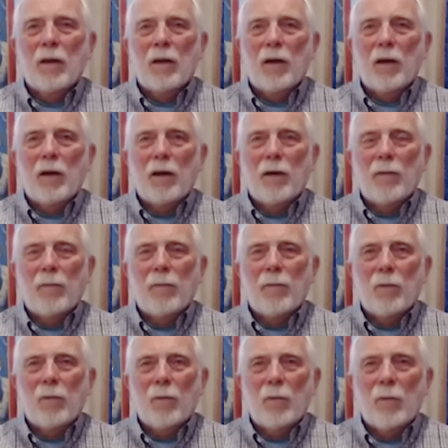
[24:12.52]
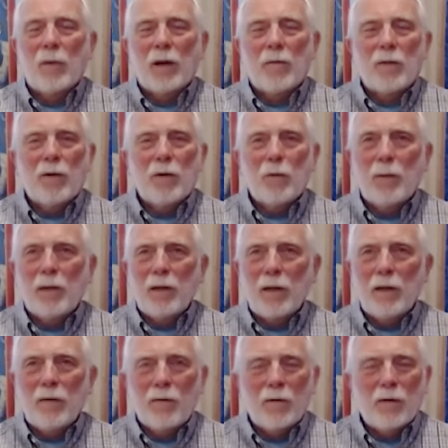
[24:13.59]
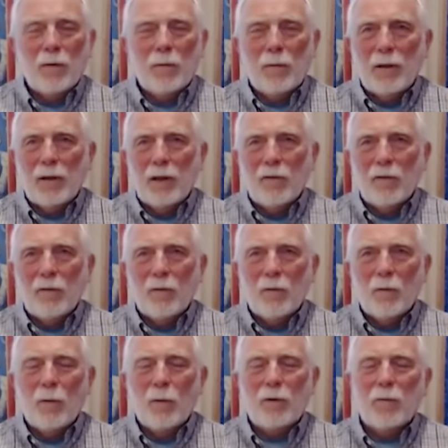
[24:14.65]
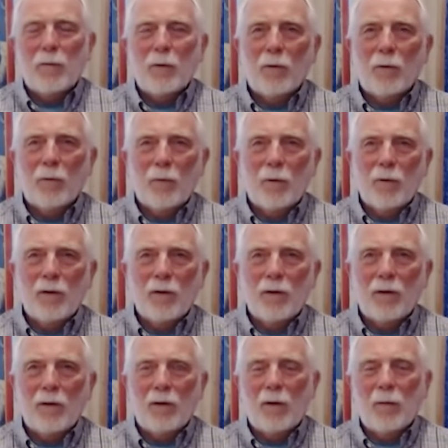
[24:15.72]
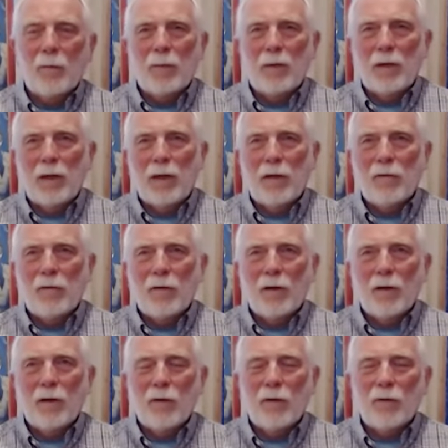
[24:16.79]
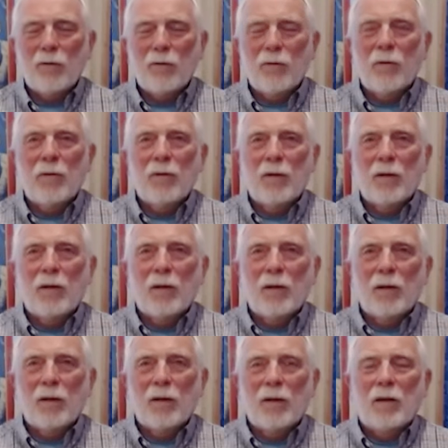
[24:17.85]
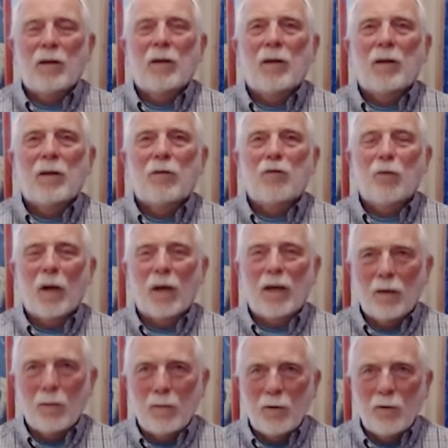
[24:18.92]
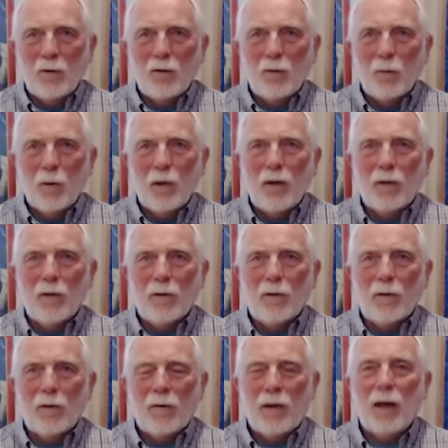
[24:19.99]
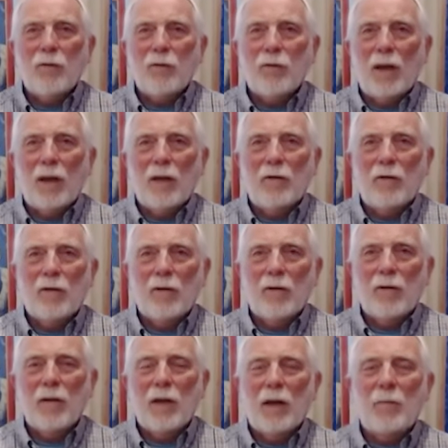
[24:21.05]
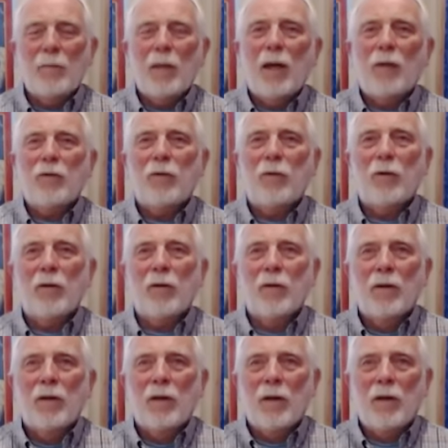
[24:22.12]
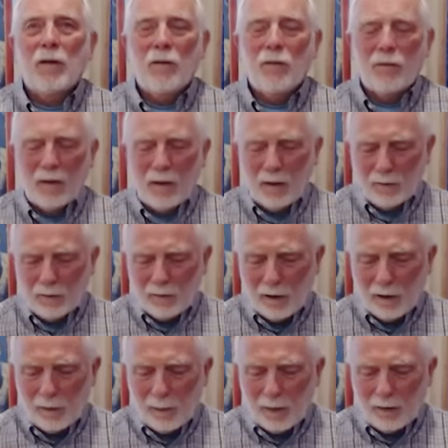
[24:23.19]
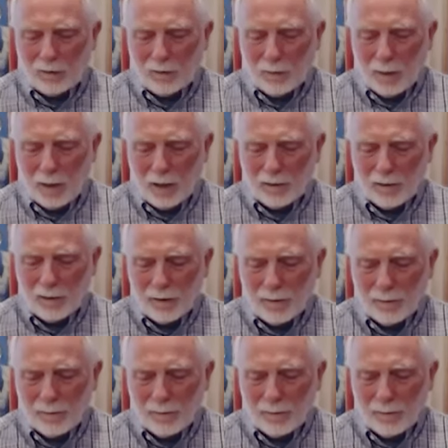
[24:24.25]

Um, whatever you believe, you can believe. What's more important than belief is direct communion with that saint, that master, in this case, Lady Master Magda.